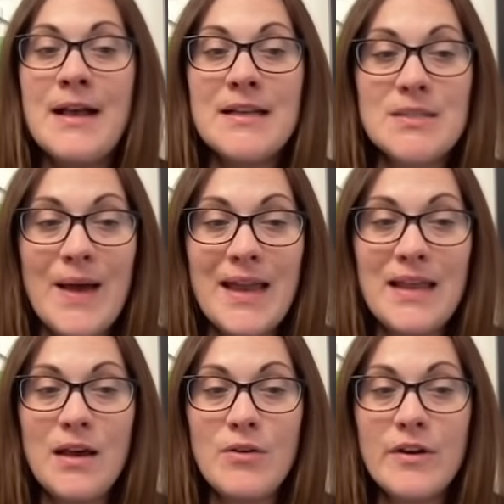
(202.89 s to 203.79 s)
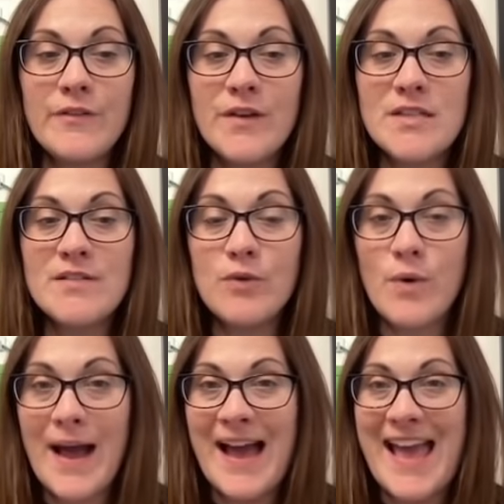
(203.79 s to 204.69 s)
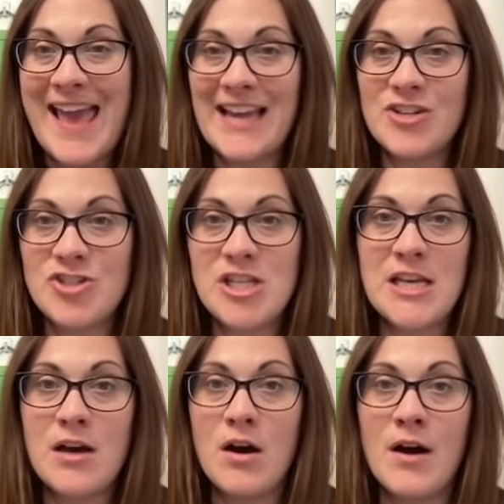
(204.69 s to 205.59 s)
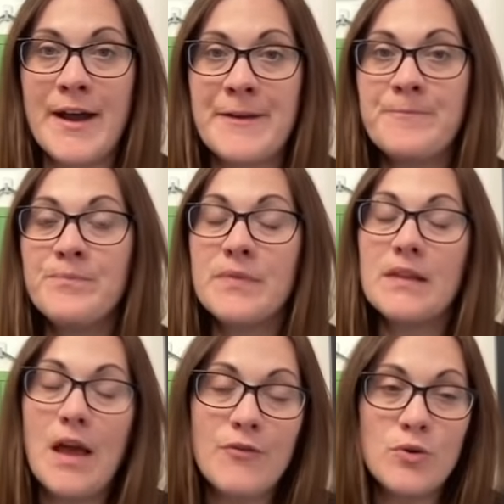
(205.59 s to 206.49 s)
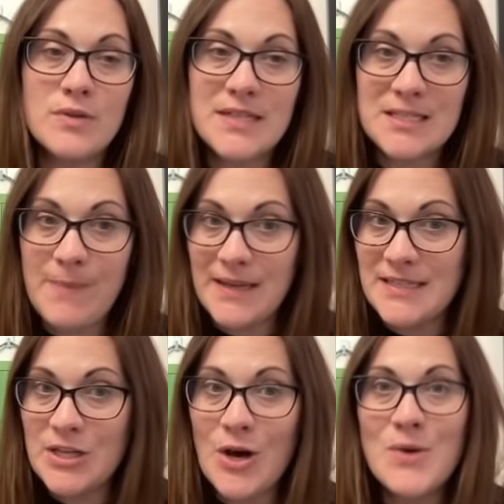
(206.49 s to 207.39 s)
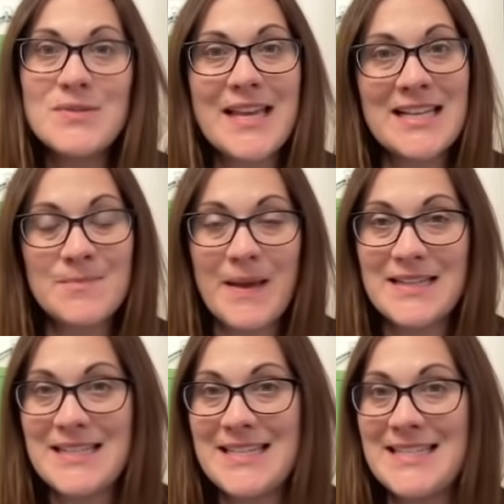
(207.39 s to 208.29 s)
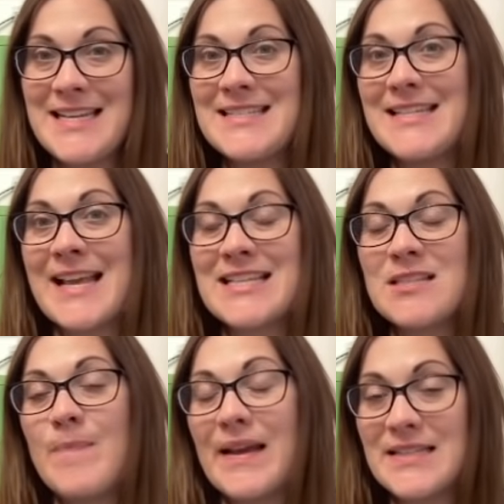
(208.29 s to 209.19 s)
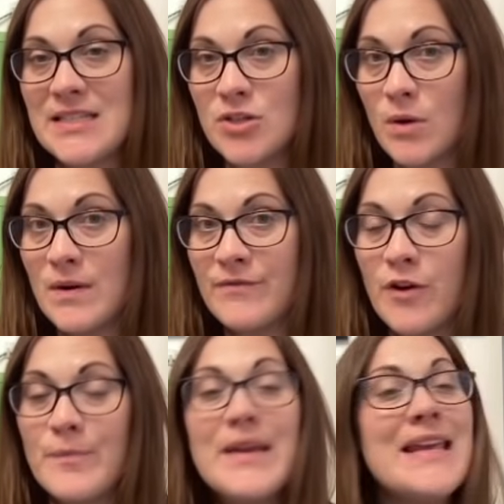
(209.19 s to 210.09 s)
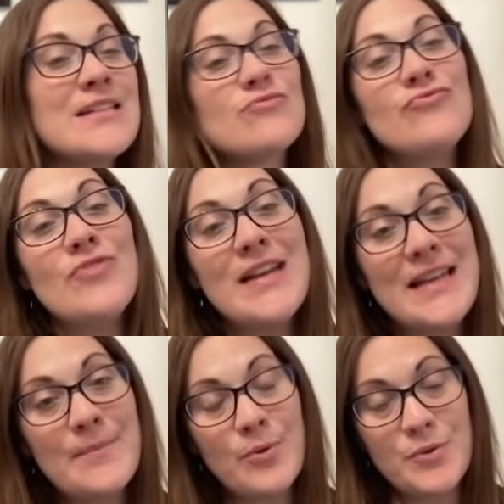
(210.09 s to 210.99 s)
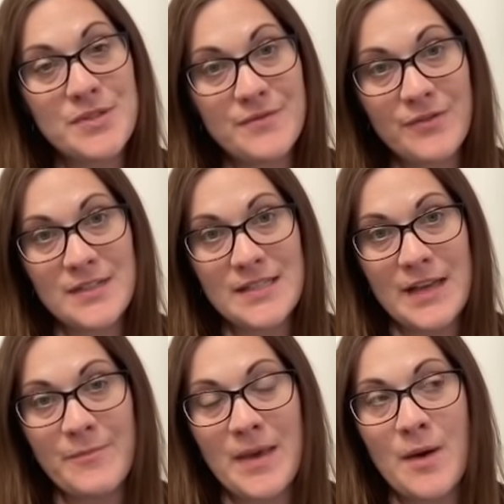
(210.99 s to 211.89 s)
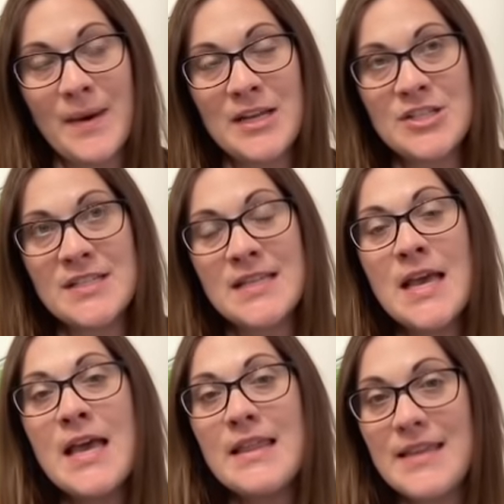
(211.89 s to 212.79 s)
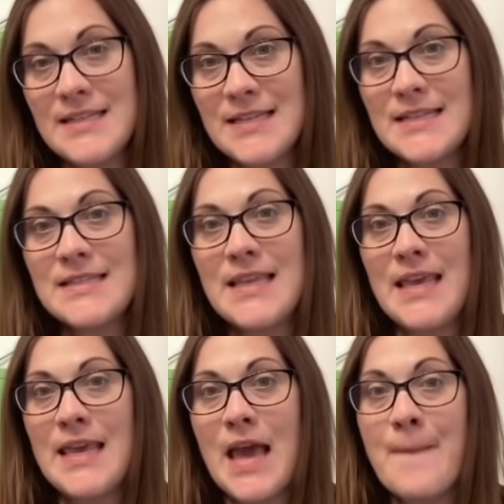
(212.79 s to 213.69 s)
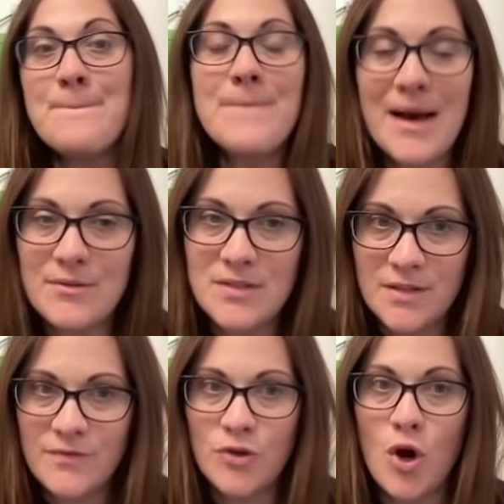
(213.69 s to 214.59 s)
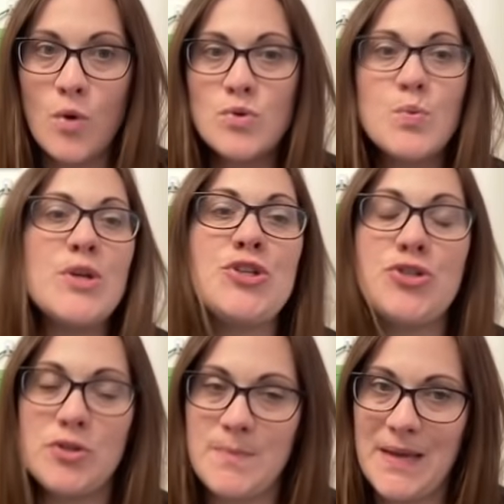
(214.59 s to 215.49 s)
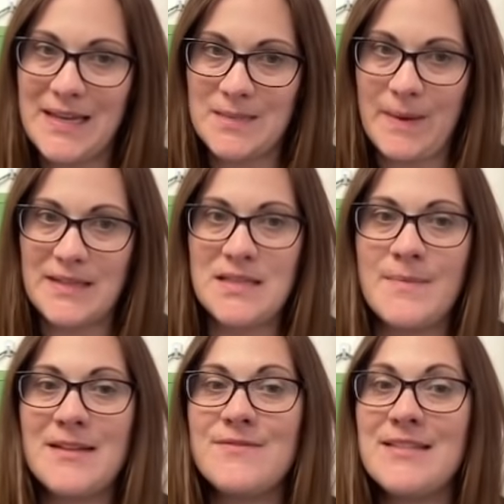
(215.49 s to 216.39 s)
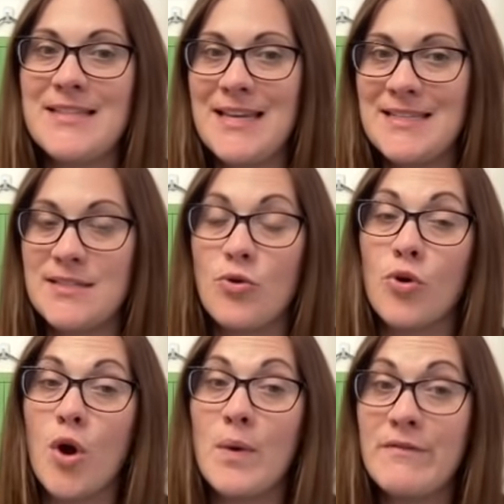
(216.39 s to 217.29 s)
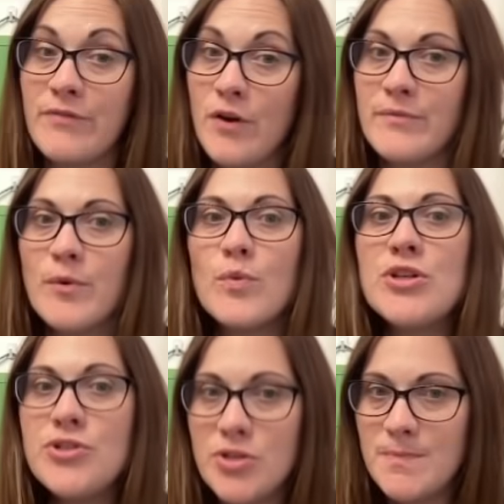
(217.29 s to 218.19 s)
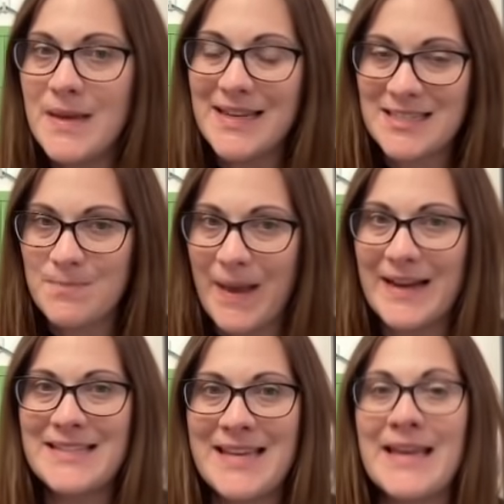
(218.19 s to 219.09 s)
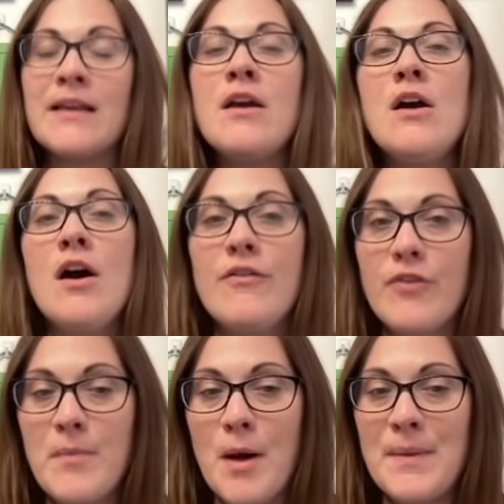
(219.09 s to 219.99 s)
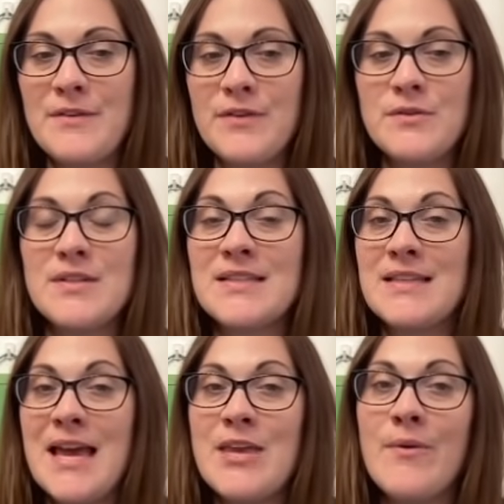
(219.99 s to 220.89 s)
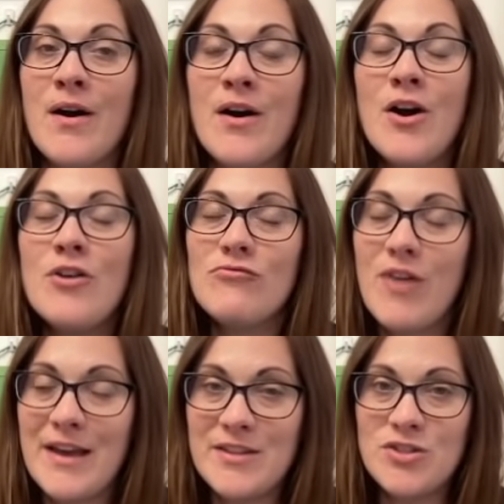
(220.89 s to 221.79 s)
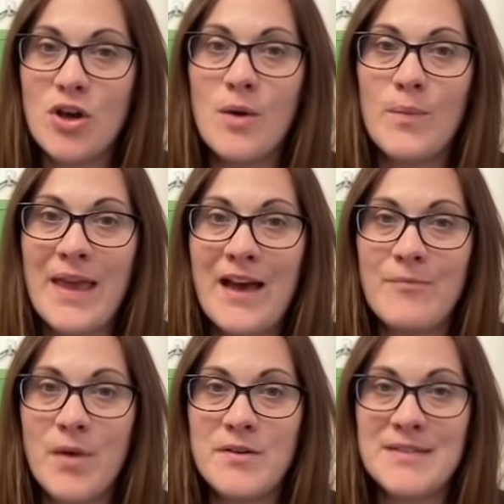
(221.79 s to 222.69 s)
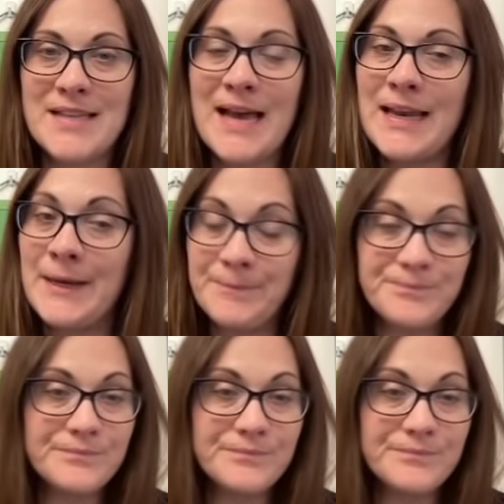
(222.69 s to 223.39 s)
So I had a little look first of all at XGI. Now, of course, expected goals, expected assists, expected goal involvement is really important for us as FPL managers. This is the amount of goals we should be expecting, the amount of assists or goal involvement we should be expecting from our midfielders. And there you are, right at the top, we have Mo Salah,